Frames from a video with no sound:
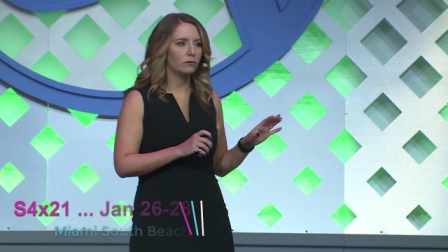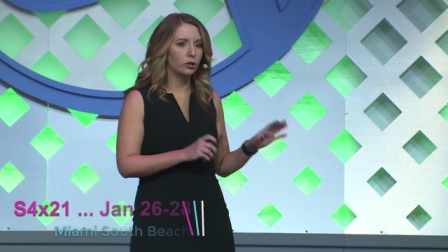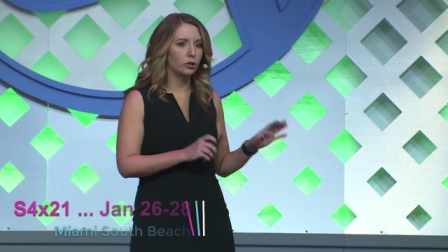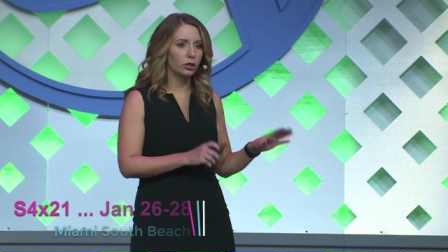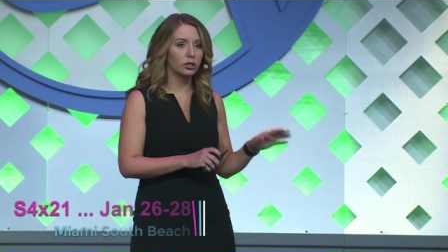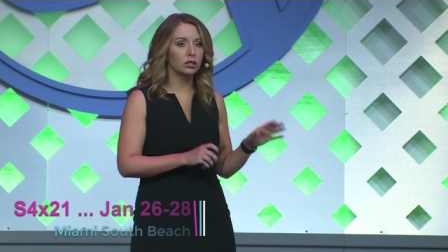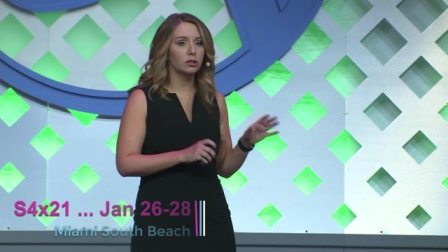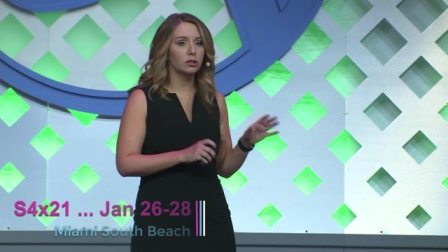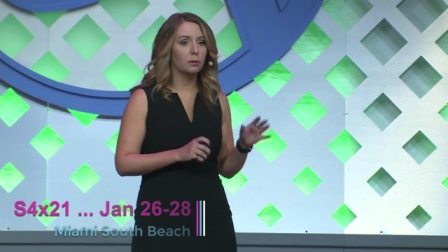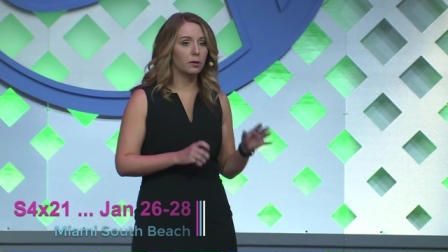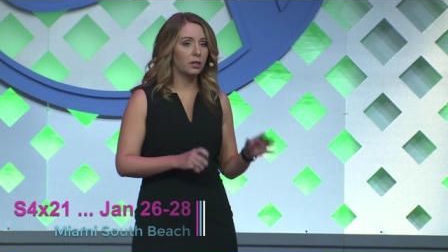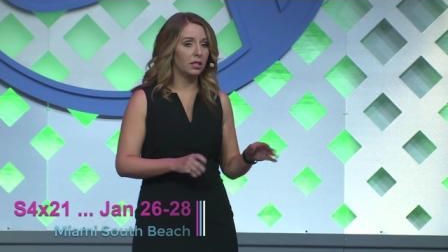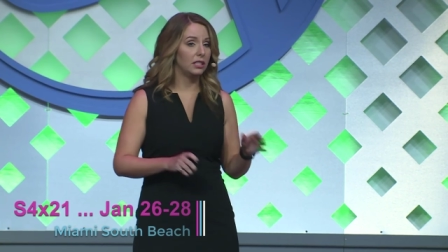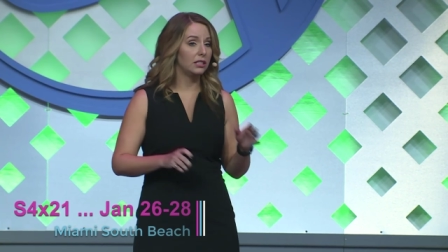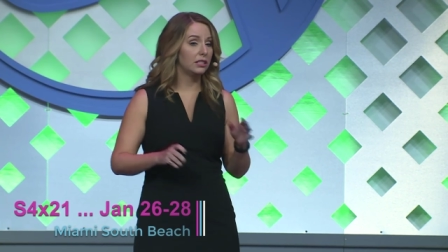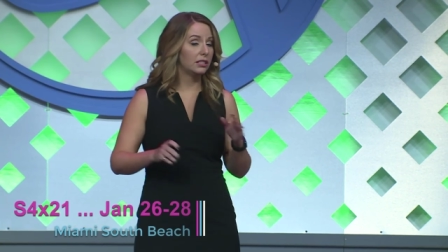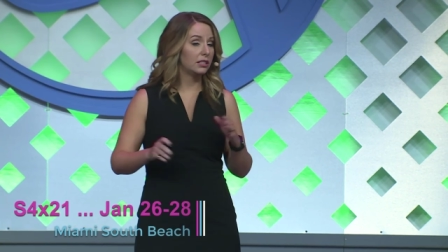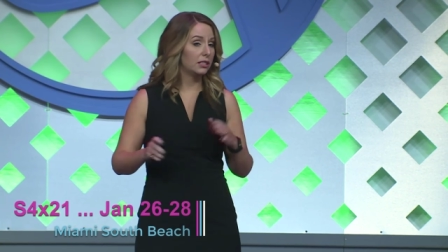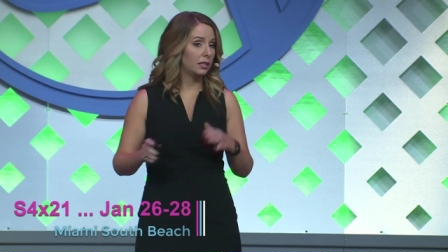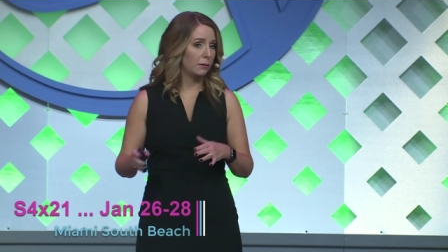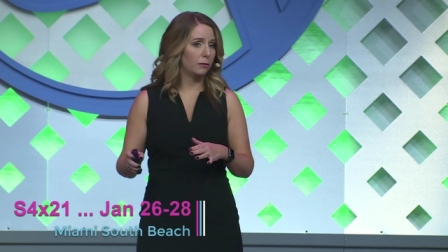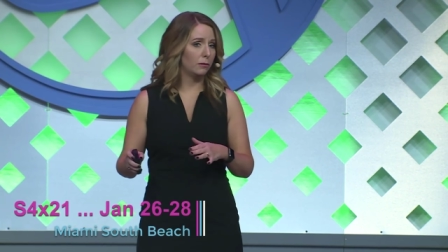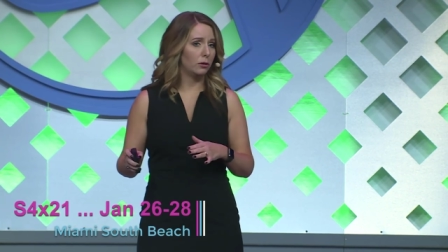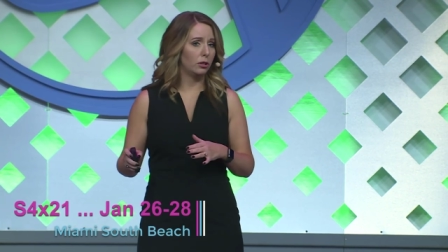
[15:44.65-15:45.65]
looks pretty
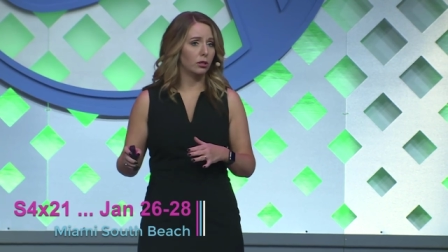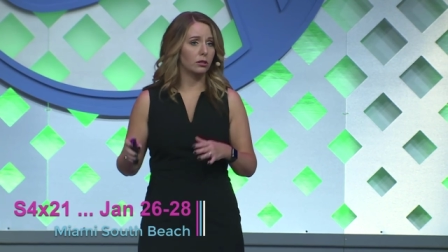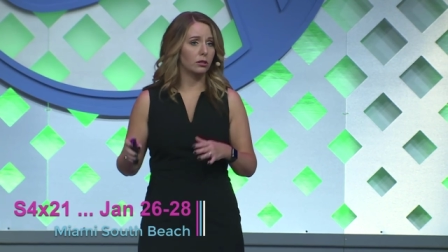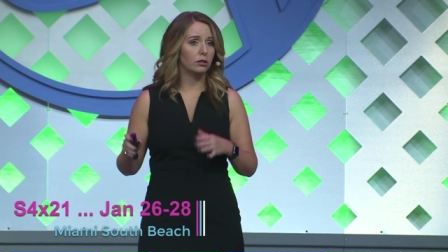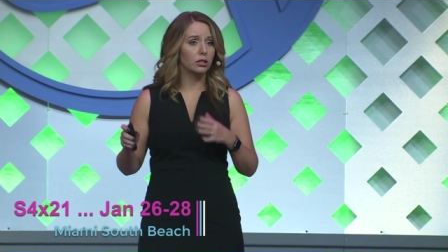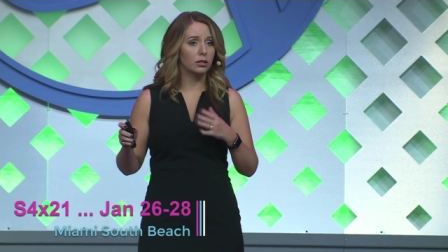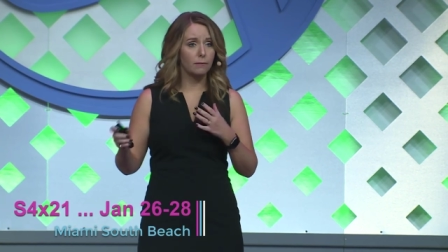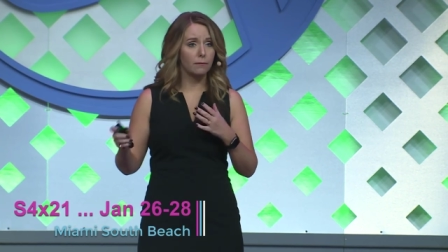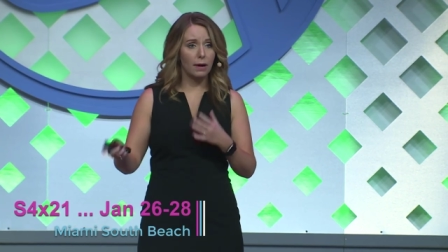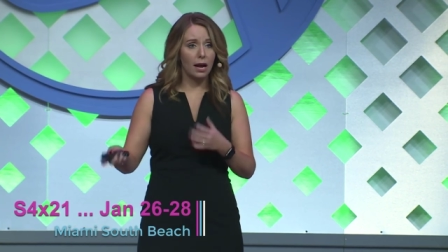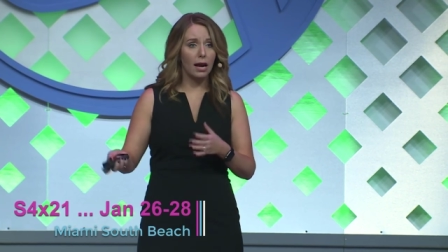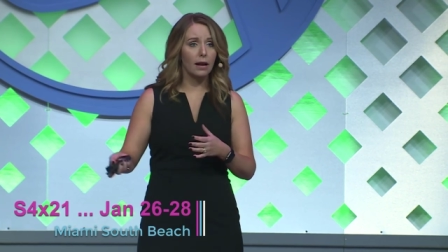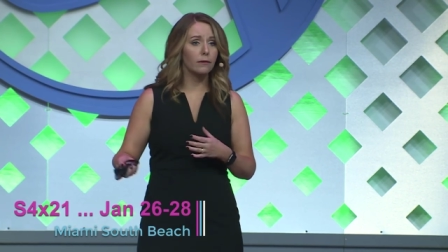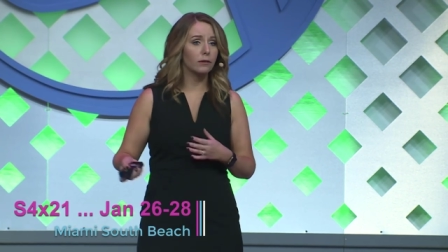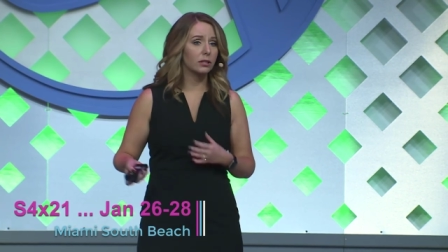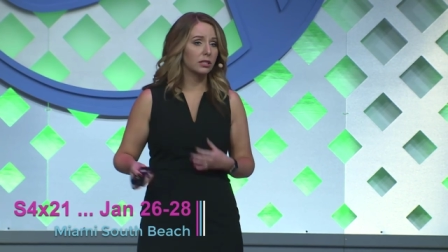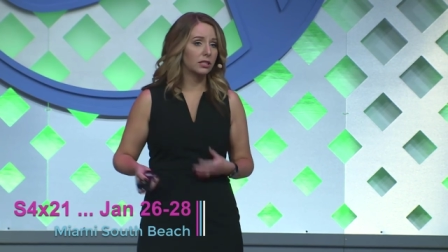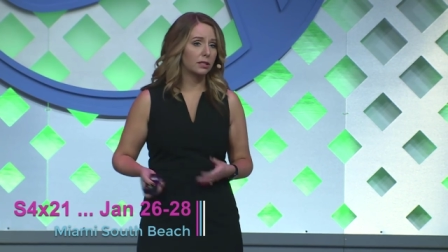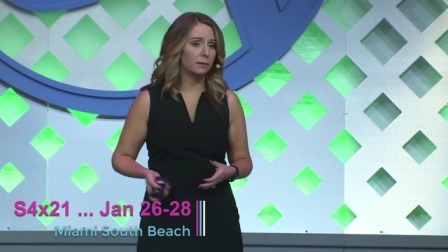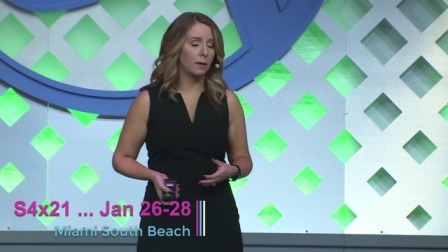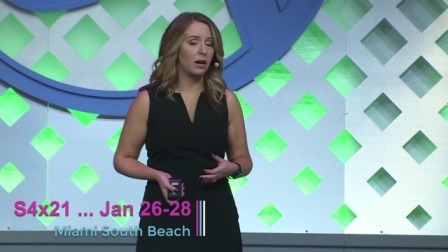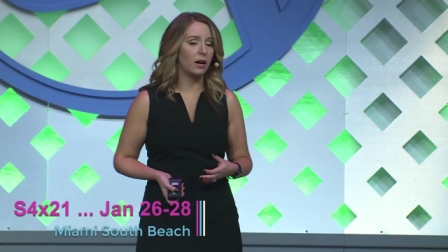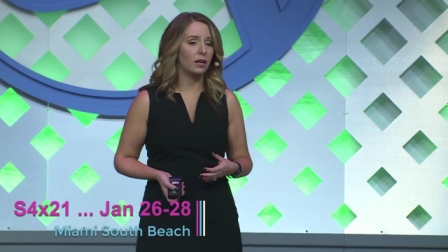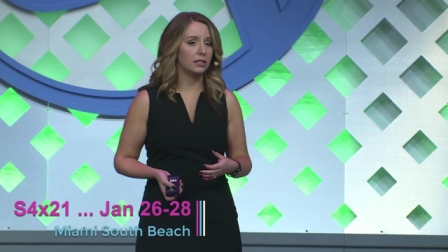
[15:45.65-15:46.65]
similar to my
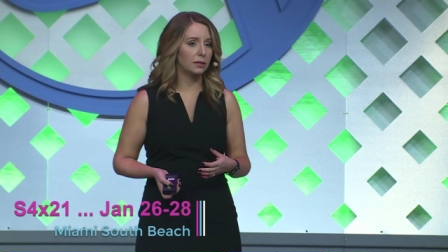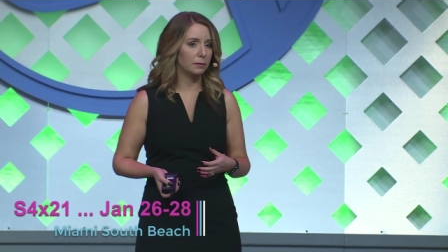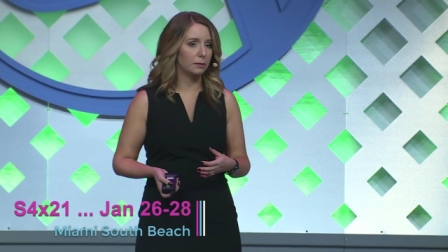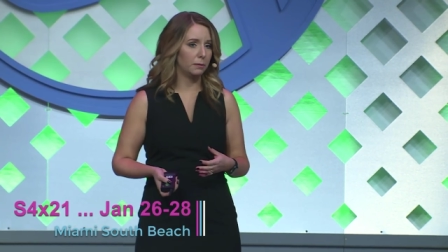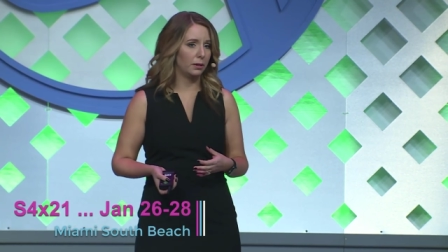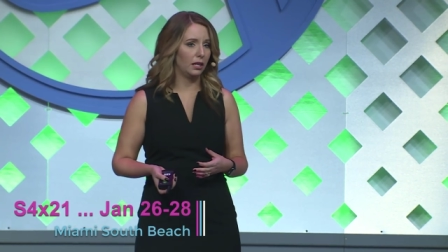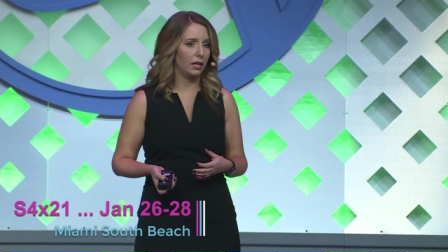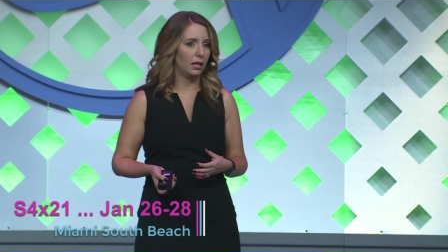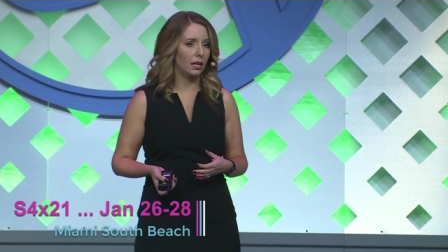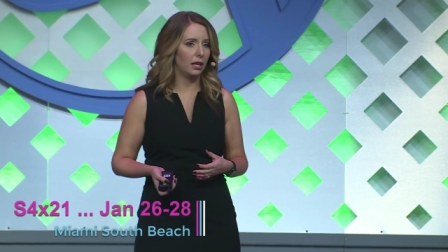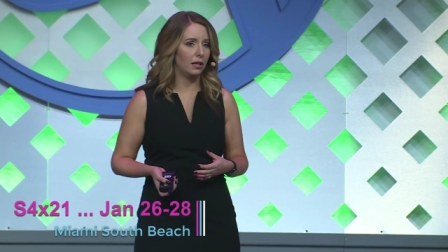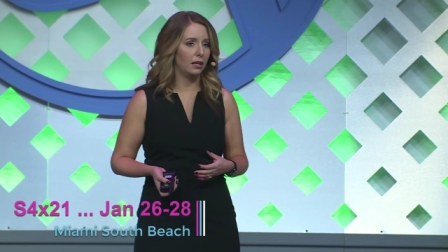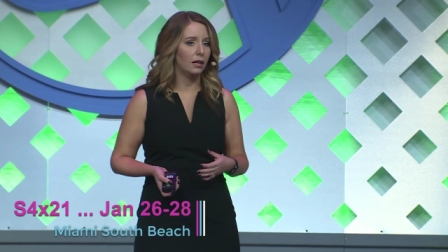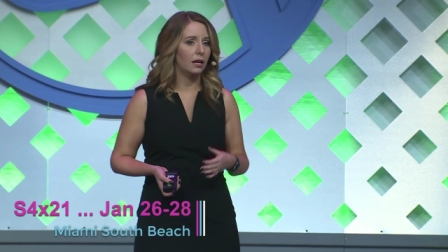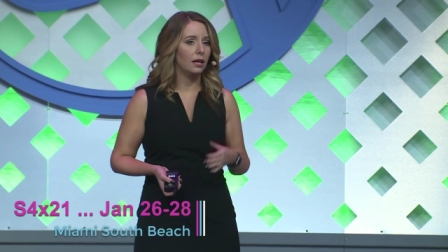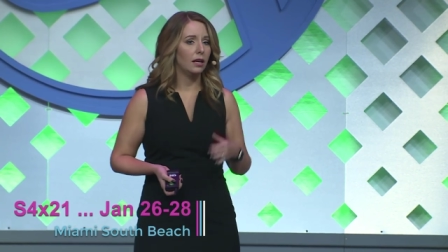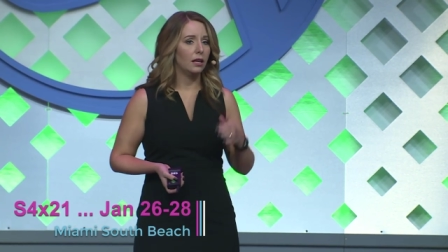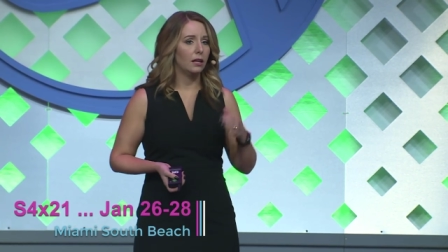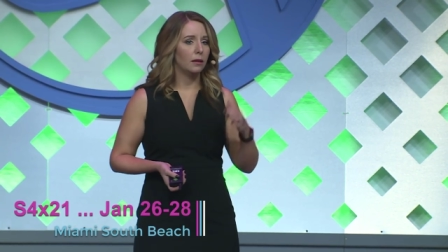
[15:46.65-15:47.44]
response plan